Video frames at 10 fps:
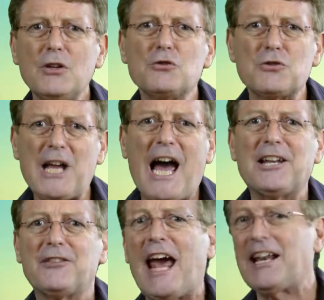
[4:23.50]
who
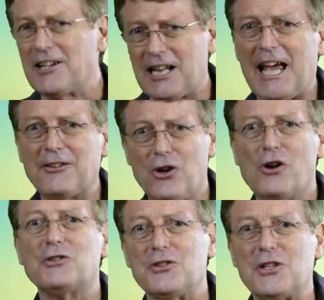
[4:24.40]
started that and clown
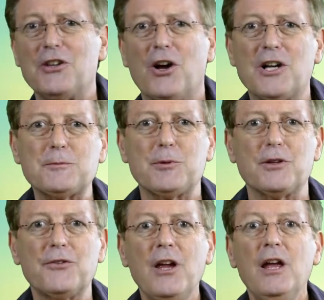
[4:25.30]
doctors in the
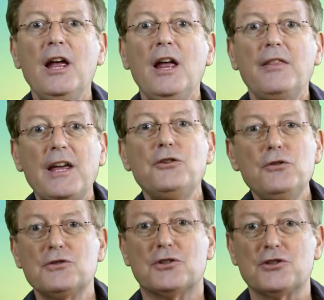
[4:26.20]
hospitals, they
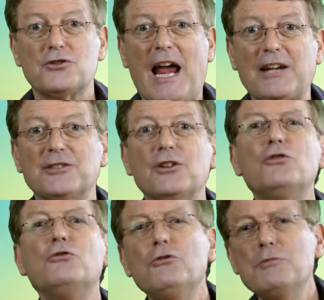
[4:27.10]
use distraction
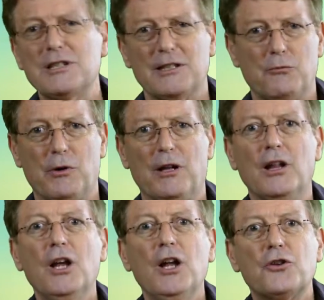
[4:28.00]
enormously well
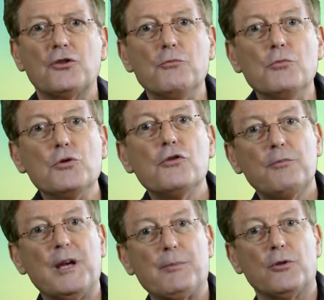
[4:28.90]
to
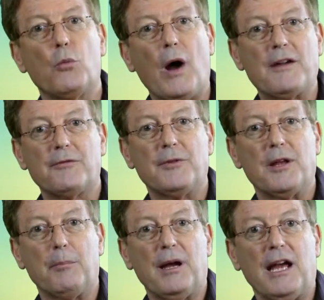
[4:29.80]
move people away from
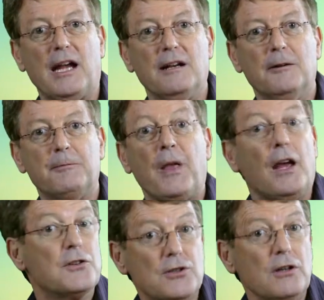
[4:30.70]
their pain.
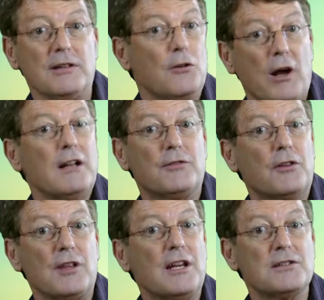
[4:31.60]
And certainly one of
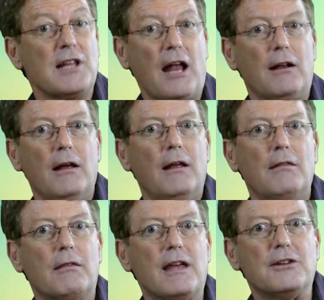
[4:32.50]
the things that
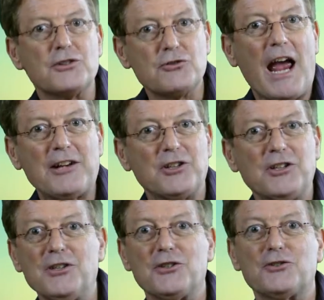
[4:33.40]
their
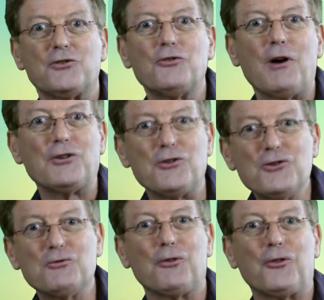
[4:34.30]
distraction is to do
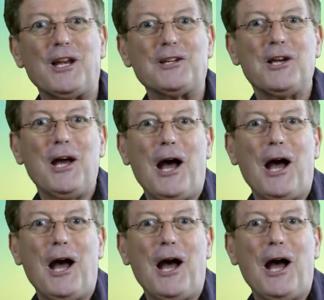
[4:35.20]
unusual things,